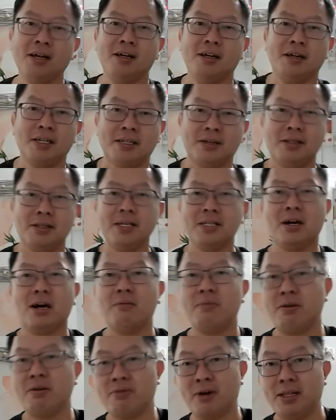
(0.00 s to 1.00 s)
So this is not
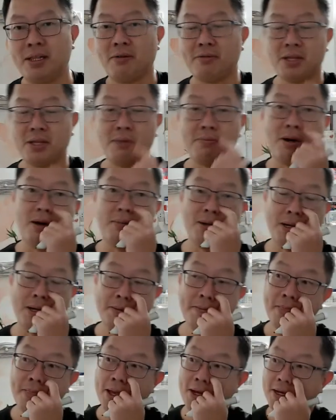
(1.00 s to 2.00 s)
a before and after
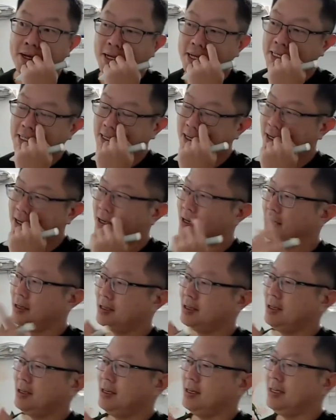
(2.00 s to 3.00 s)
problem. It's
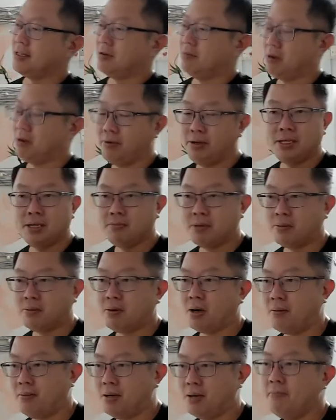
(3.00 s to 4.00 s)
a very simple
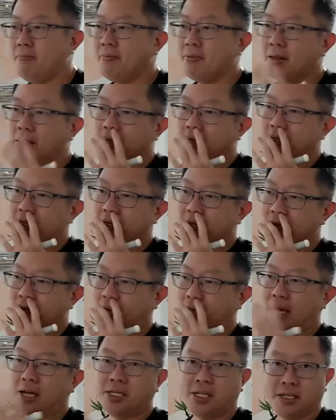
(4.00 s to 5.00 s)
problem, so we
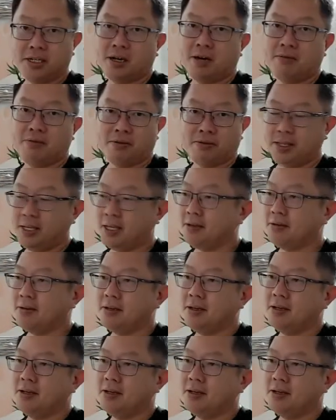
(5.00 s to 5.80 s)
can actually solve already.